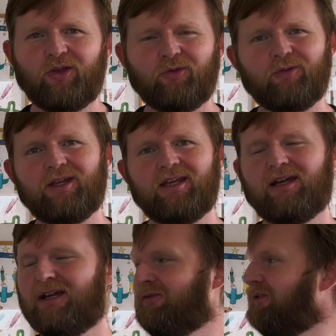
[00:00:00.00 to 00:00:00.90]
Today
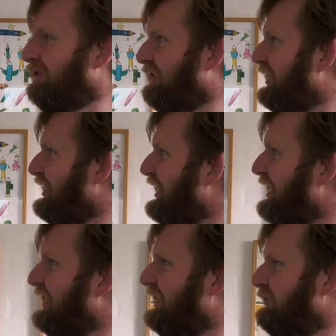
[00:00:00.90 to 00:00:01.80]
I will share
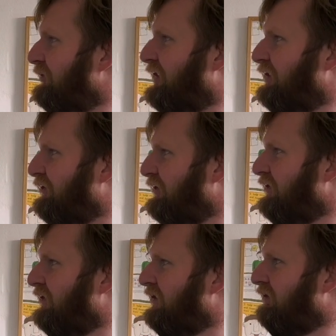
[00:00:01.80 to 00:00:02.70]
a liberating
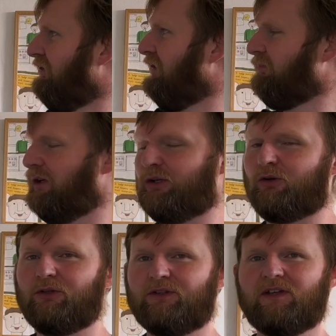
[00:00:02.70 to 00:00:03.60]
structures in development
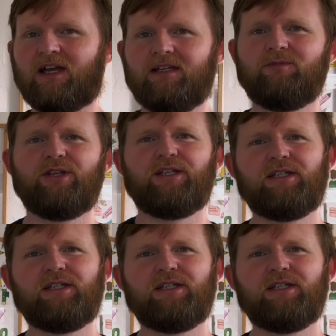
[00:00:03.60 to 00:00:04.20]
called Tiny